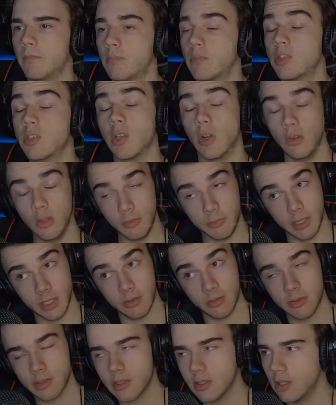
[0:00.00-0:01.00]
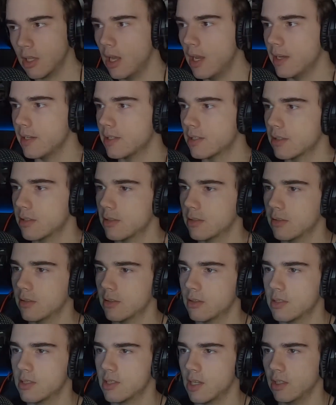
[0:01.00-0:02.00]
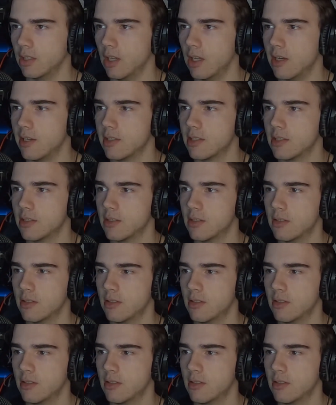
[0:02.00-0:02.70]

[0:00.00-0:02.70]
Solar panels, light, sunlight,